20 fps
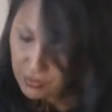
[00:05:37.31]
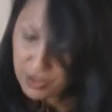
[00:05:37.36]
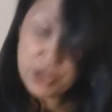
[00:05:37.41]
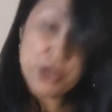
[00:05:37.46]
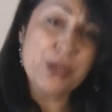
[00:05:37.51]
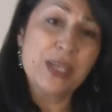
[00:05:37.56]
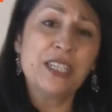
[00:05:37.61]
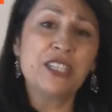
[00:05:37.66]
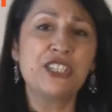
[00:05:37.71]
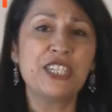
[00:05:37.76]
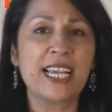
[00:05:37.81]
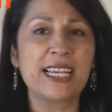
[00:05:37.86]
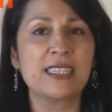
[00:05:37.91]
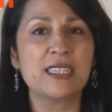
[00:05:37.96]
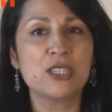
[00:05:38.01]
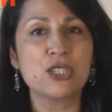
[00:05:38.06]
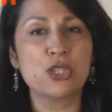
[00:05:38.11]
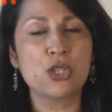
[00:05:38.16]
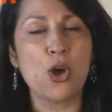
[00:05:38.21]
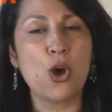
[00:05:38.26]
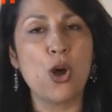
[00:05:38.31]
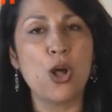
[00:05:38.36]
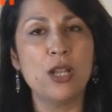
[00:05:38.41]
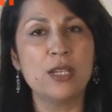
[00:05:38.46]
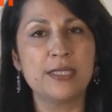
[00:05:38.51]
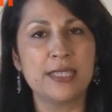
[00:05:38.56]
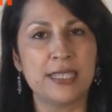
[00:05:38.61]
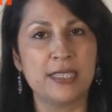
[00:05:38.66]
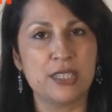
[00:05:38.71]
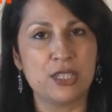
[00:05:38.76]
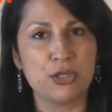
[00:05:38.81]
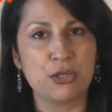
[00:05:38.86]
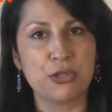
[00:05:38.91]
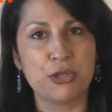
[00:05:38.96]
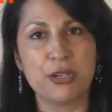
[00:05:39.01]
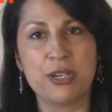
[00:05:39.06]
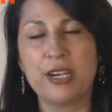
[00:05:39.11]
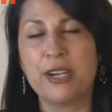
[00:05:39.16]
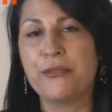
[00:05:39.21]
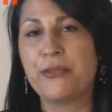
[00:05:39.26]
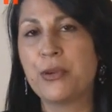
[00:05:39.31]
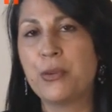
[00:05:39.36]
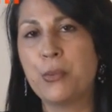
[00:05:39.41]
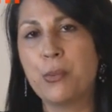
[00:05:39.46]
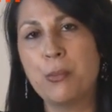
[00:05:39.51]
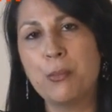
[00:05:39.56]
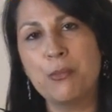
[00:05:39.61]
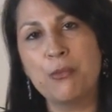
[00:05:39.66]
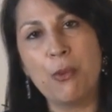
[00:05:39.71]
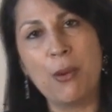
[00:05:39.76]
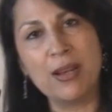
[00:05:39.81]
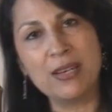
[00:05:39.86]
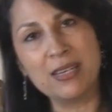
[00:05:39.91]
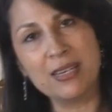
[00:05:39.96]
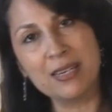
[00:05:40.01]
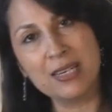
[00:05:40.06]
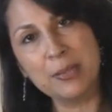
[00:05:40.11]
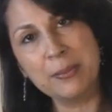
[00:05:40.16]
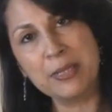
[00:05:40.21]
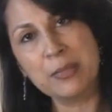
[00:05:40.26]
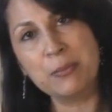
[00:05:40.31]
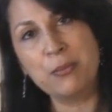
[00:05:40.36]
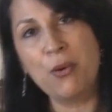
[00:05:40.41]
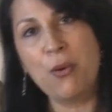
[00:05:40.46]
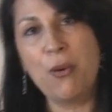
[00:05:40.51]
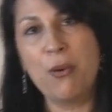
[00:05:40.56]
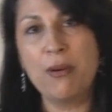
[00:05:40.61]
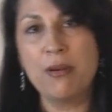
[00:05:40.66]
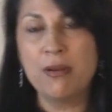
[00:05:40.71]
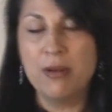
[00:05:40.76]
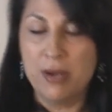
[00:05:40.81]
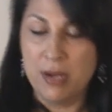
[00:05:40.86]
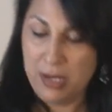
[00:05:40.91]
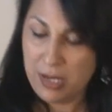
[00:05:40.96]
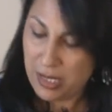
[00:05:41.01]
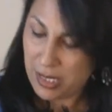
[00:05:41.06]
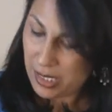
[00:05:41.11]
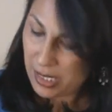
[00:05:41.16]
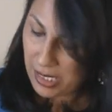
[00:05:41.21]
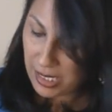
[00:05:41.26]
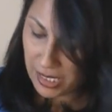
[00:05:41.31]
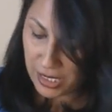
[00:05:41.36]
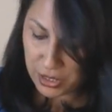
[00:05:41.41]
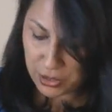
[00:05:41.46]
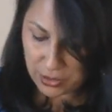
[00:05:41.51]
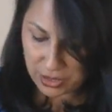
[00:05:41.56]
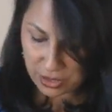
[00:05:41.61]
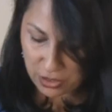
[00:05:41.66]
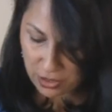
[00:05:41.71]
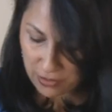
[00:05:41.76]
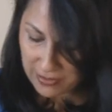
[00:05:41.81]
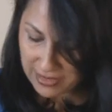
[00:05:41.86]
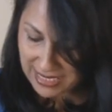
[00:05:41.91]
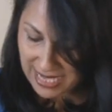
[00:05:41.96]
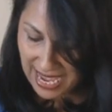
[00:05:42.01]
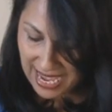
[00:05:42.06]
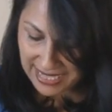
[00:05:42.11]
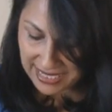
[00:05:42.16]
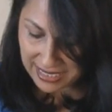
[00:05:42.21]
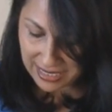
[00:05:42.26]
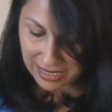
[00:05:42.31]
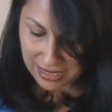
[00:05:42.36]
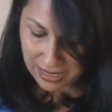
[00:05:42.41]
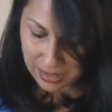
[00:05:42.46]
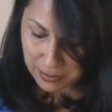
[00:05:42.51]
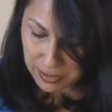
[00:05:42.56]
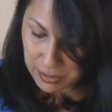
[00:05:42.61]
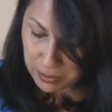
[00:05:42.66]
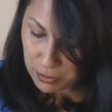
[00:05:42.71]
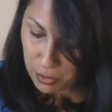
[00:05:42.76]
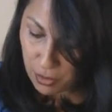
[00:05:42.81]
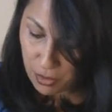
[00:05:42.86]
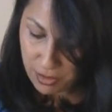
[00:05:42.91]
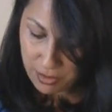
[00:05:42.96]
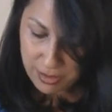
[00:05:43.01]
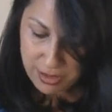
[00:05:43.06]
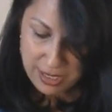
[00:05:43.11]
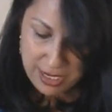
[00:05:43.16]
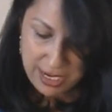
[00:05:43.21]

You can check the salt and the sugar. If you want a little bit more, you can always add in a little bit more.